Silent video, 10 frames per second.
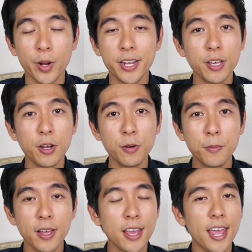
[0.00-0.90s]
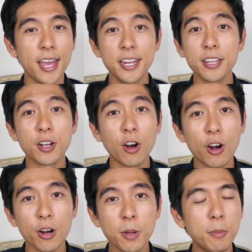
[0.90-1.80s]
radio. And in the
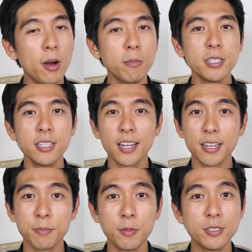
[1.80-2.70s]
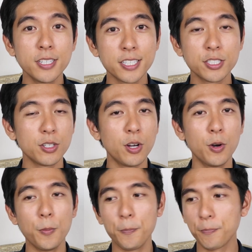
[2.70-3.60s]
car, my mom didn't like music,
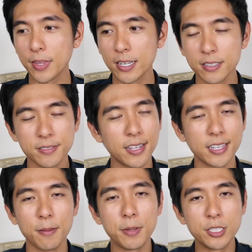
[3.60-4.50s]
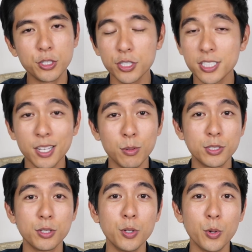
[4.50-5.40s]
so she just said it
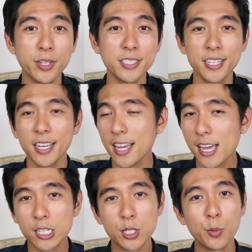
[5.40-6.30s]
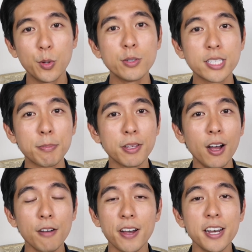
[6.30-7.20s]
was too noisy. So we always kept it
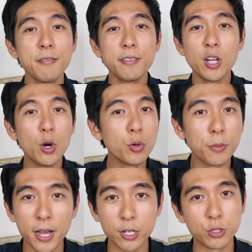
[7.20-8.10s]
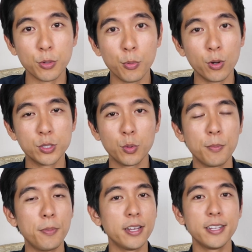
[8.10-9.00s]
off. I didn't even know who the Backstreet Boys
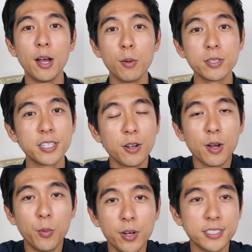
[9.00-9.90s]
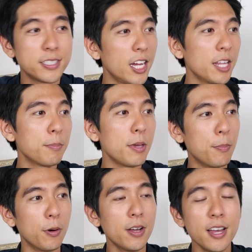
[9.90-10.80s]
were, but I was telling
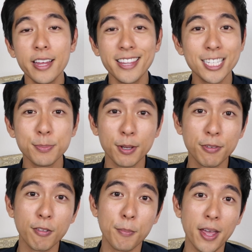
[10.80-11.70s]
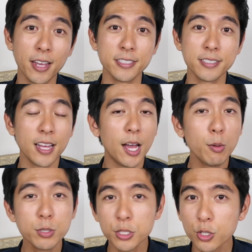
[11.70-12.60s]
people that's my favorite band. I
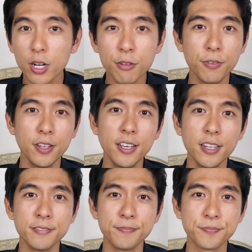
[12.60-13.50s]
was just trying to fit in.